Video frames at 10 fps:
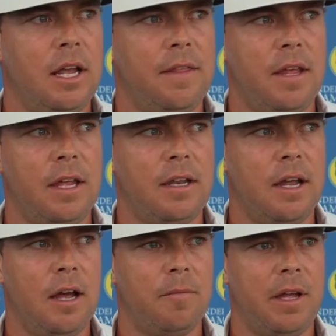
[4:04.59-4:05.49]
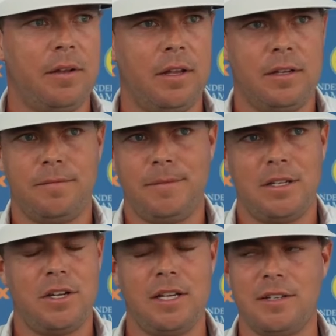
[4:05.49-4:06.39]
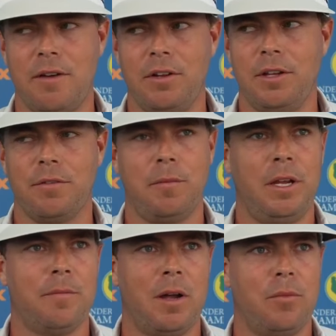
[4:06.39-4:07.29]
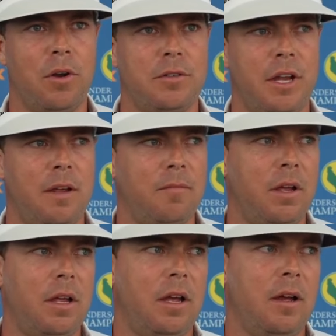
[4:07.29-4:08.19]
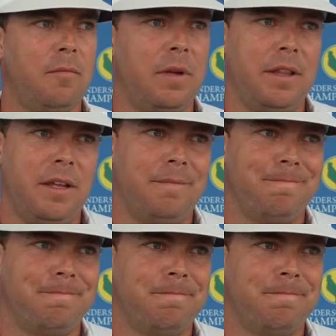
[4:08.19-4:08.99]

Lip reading: And then that changed everything for me in my approach game. And then